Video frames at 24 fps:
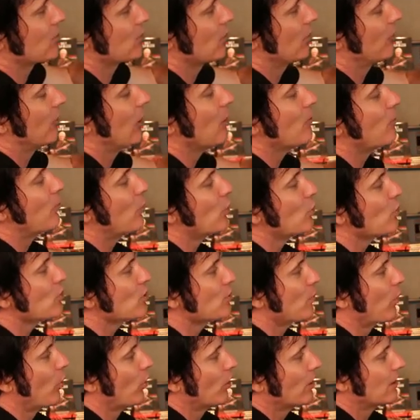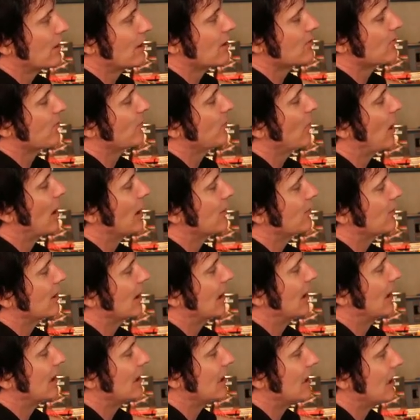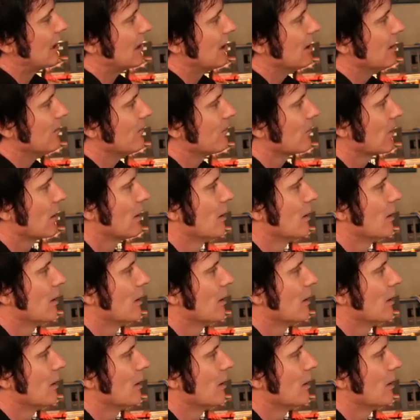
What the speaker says: So if our boost point is 5K here,